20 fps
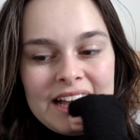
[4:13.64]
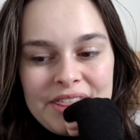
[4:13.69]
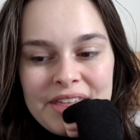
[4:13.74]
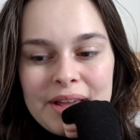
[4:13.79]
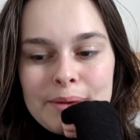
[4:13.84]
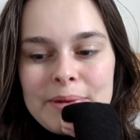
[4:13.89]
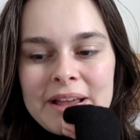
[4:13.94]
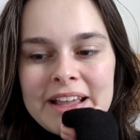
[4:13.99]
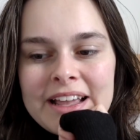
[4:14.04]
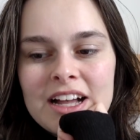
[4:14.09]
I think
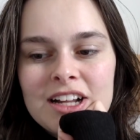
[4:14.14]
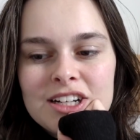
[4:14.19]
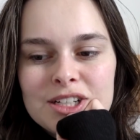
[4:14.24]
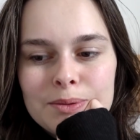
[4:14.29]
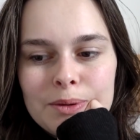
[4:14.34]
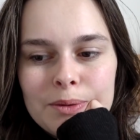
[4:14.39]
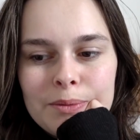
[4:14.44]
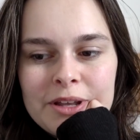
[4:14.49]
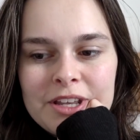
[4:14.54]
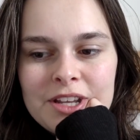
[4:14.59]
I might catch
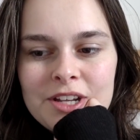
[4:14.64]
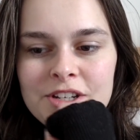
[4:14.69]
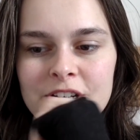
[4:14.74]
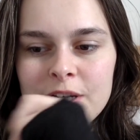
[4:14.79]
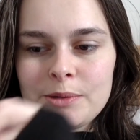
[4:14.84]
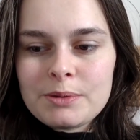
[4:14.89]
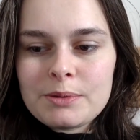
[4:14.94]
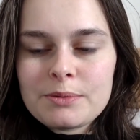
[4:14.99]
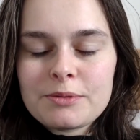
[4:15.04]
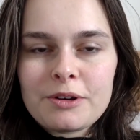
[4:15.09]
up on my
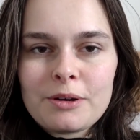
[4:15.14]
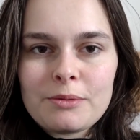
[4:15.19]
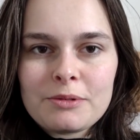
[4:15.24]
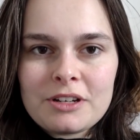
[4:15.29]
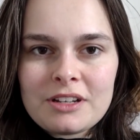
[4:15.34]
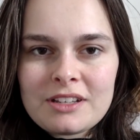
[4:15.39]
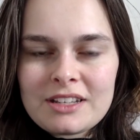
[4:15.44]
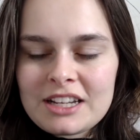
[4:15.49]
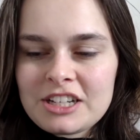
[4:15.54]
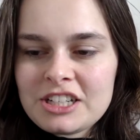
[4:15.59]
YouTube
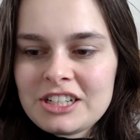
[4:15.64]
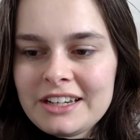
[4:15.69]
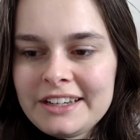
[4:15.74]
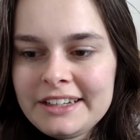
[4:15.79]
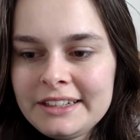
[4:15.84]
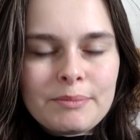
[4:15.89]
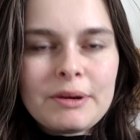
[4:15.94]
subscriptions actually.